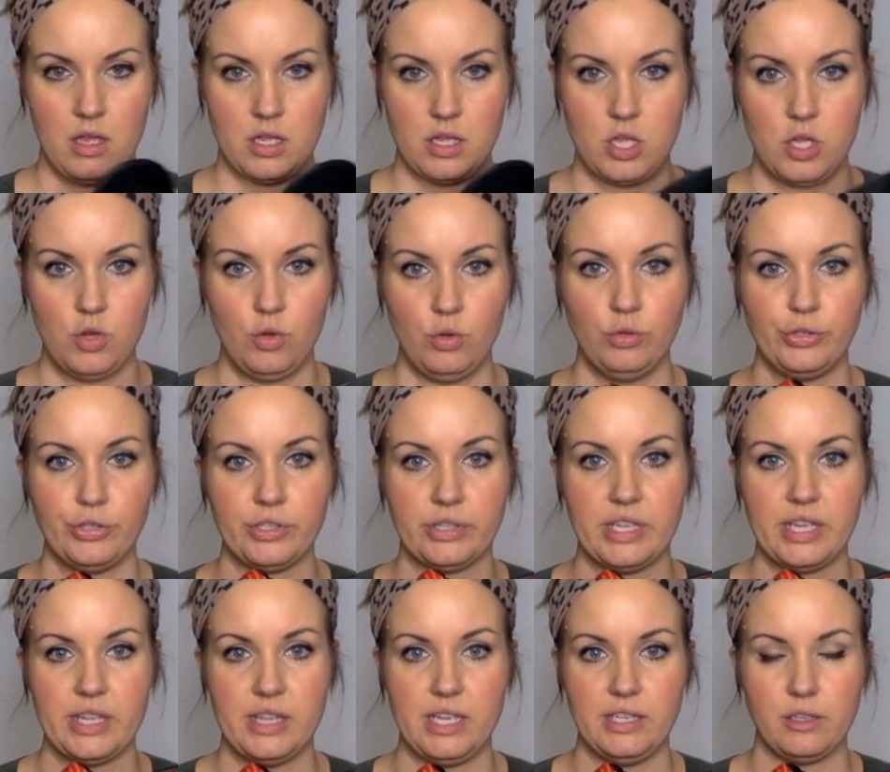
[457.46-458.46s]

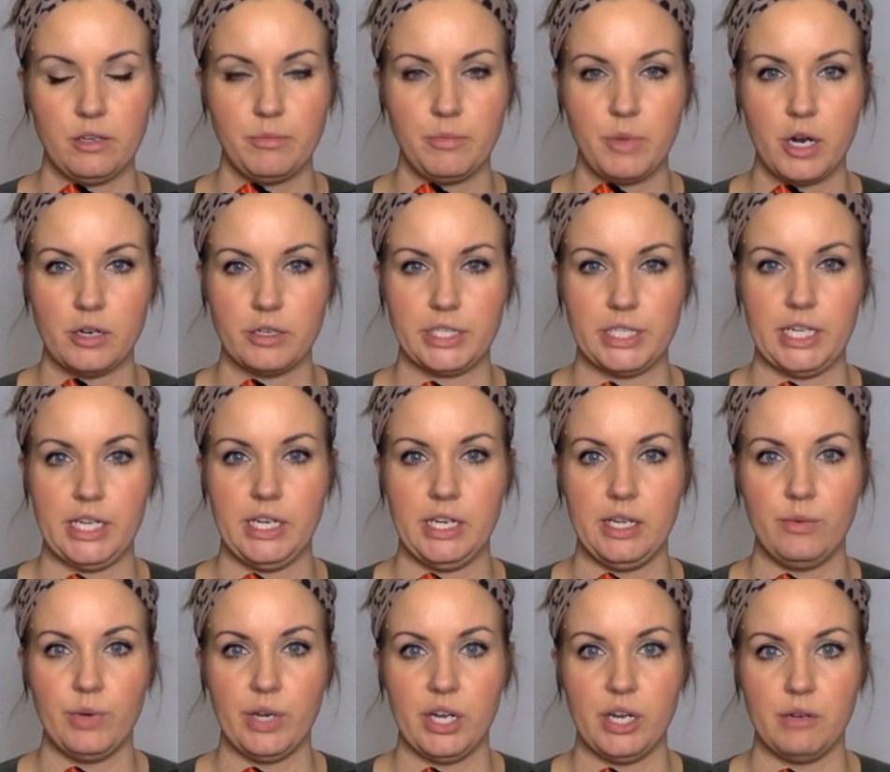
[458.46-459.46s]
Usually these are marked
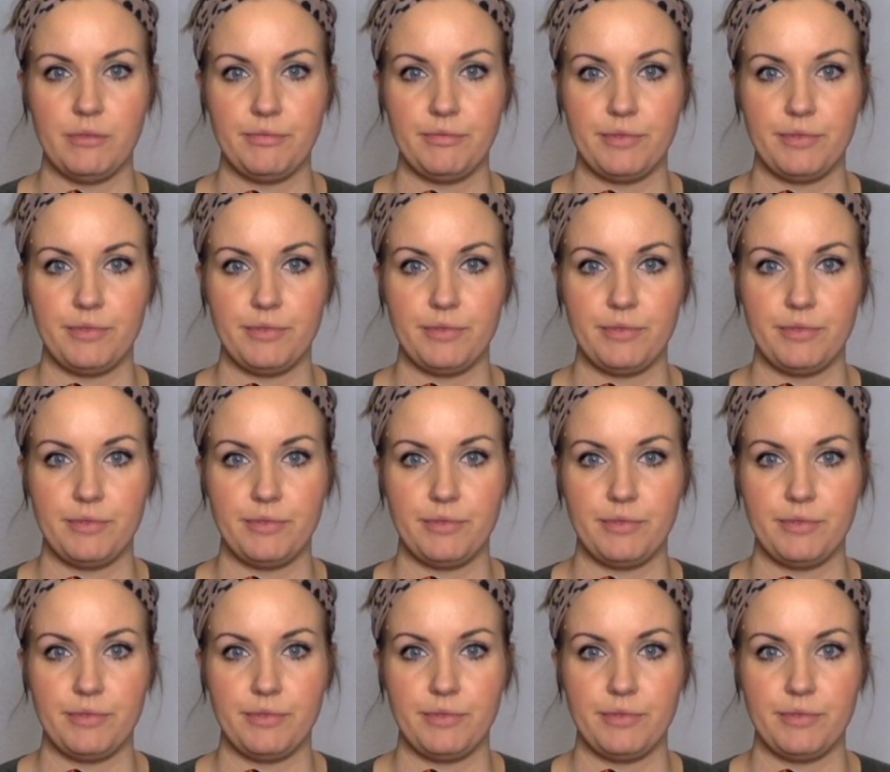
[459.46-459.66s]
anywhere